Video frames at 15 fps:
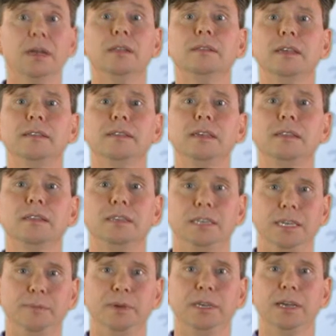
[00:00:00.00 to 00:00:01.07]
they think the
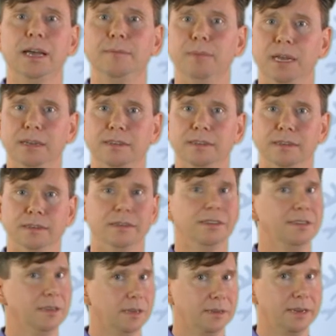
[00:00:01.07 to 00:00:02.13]
DPI medicine
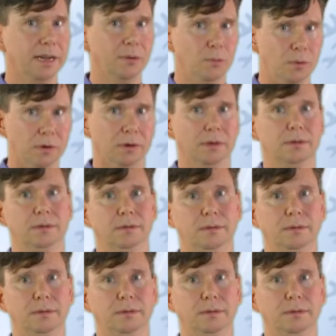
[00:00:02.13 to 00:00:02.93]
does not work.